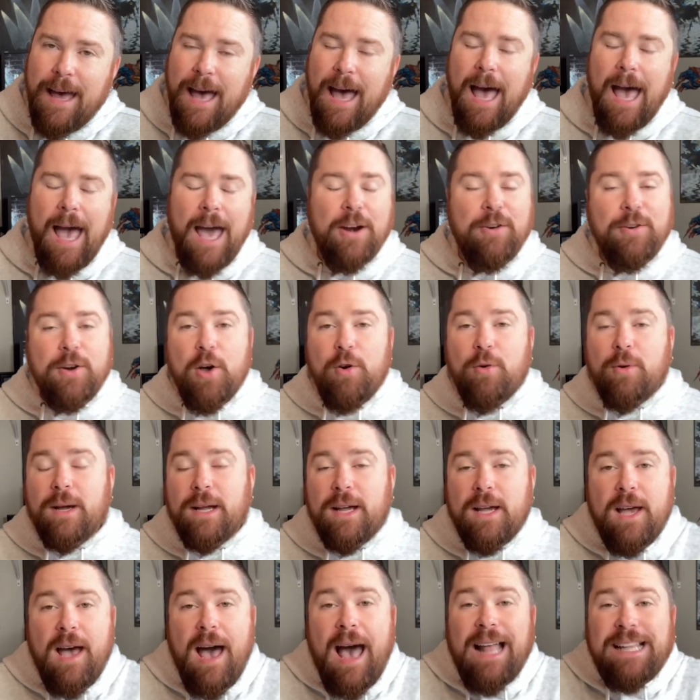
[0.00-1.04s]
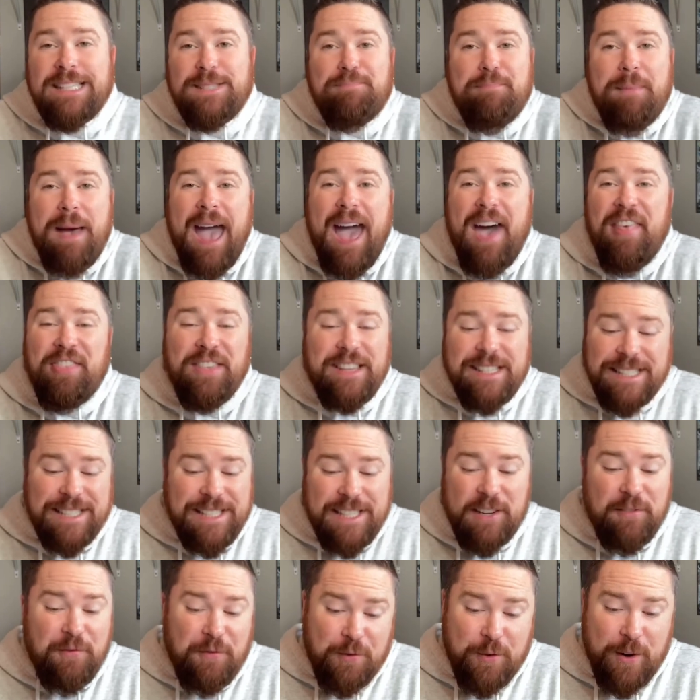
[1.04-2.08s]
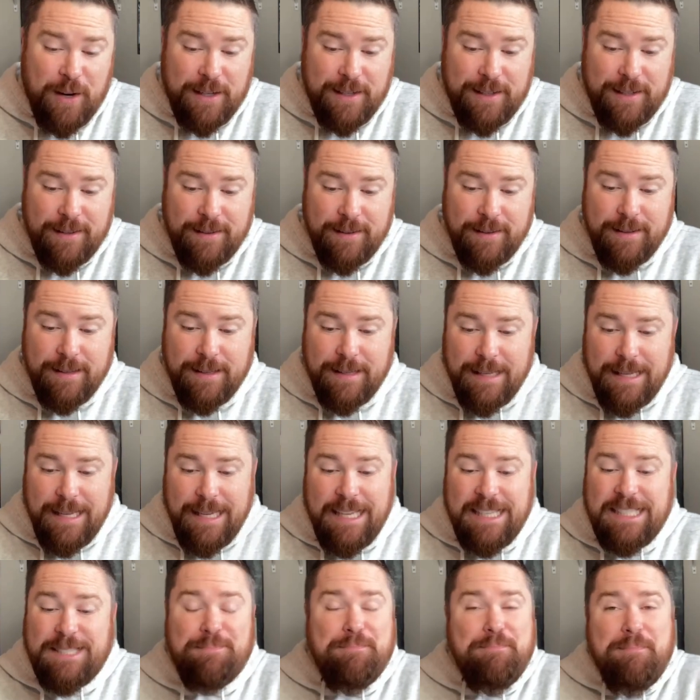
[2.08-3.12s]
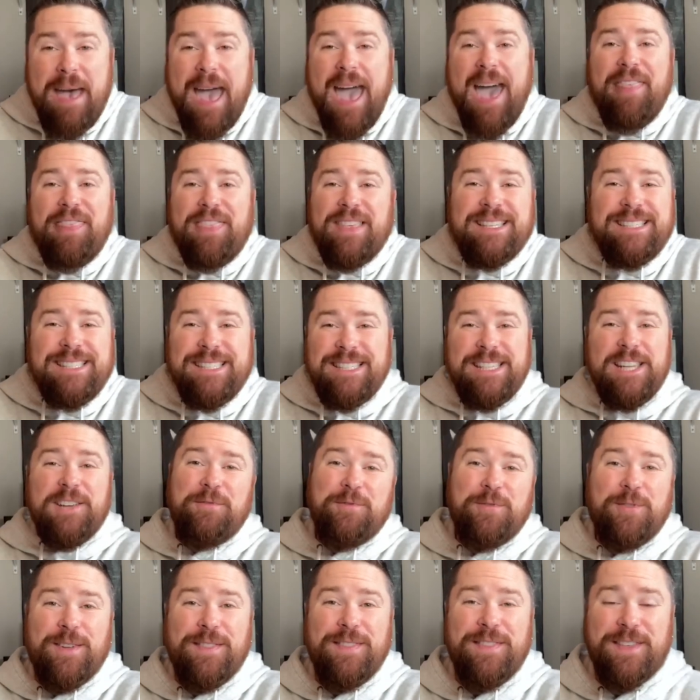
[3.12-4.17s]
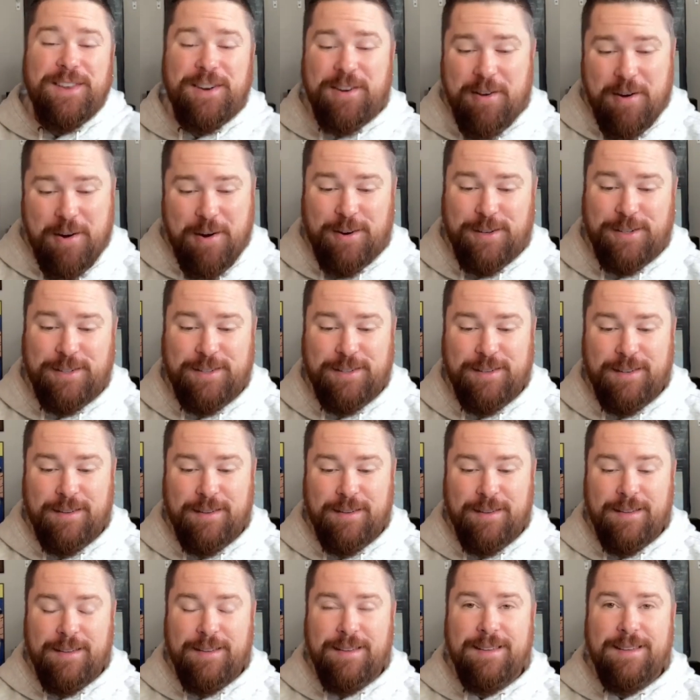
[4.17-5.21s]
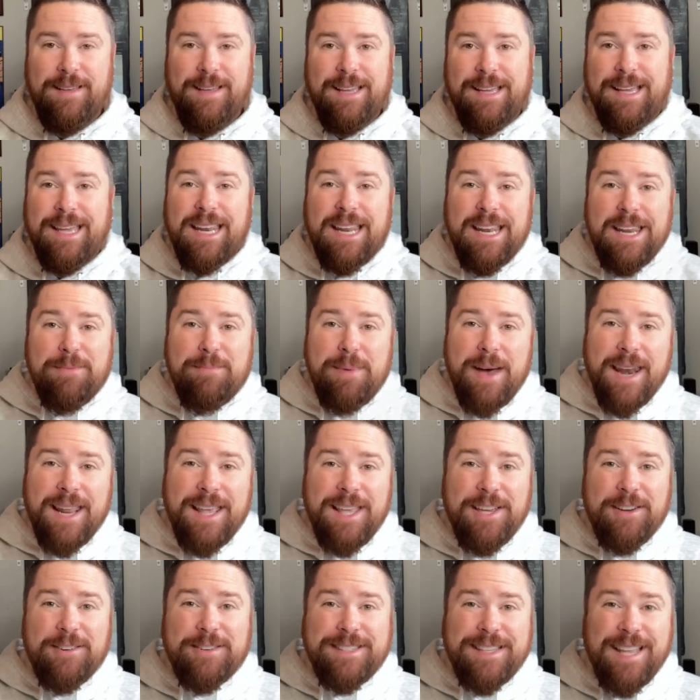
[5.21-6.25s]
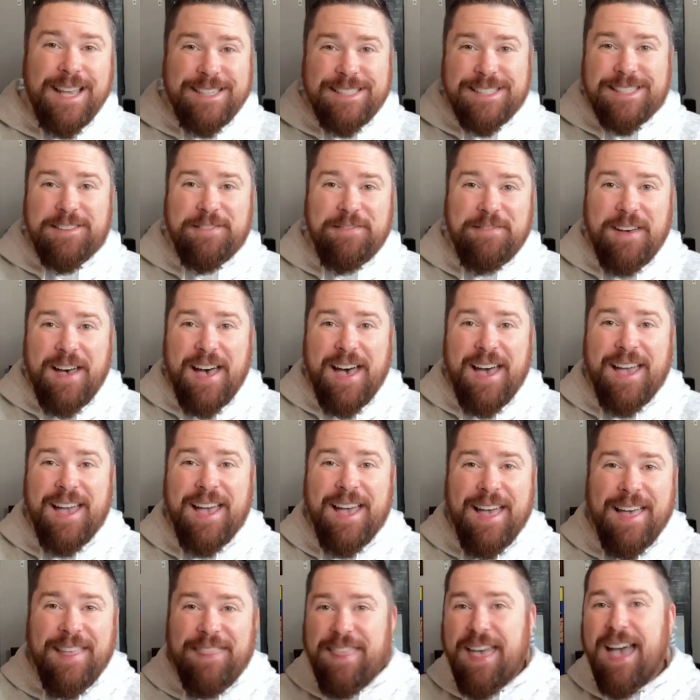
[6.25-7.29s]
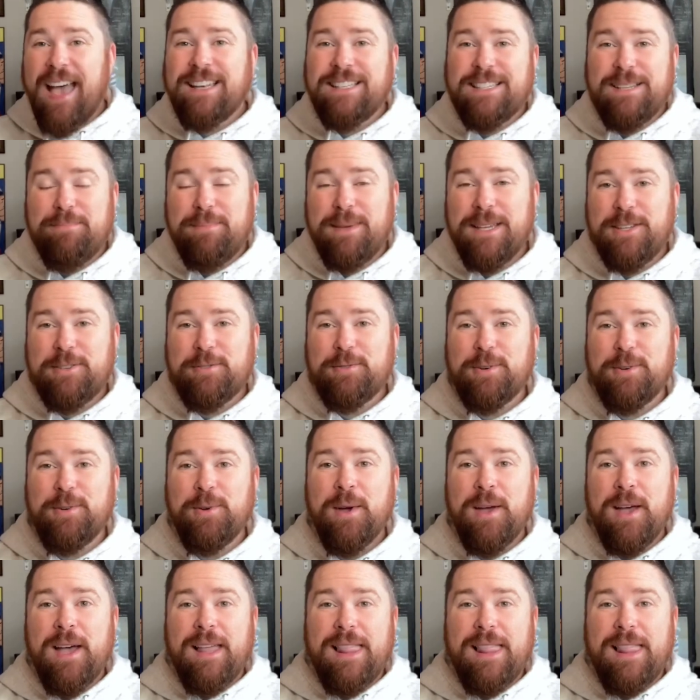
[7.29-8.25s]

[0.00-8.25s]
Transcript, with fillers: I don't know. God's math is different. His math is different than ours. Can anybody here testify that to be true?